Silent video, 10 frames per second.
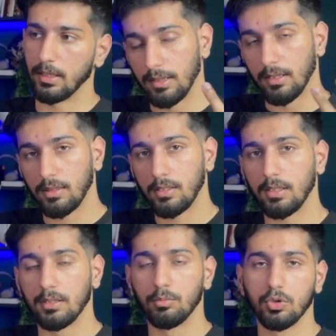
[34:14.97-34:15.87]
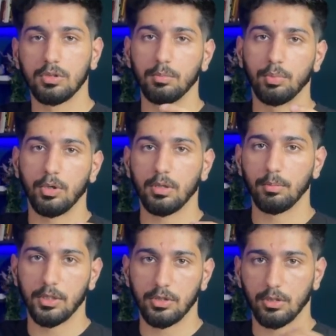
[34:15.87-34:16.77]
And the third and the most important
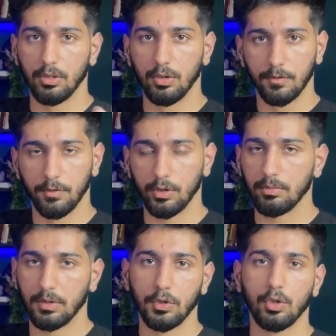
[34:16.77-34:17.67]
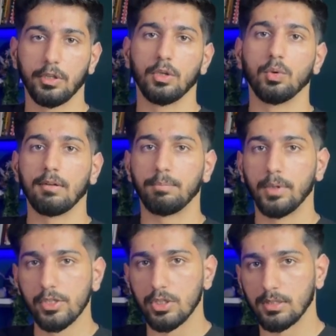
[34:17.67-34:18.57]
metric to look for if you already don't have
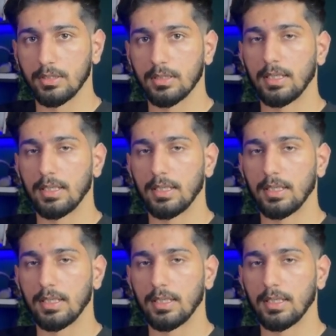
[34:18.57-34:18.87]
purchases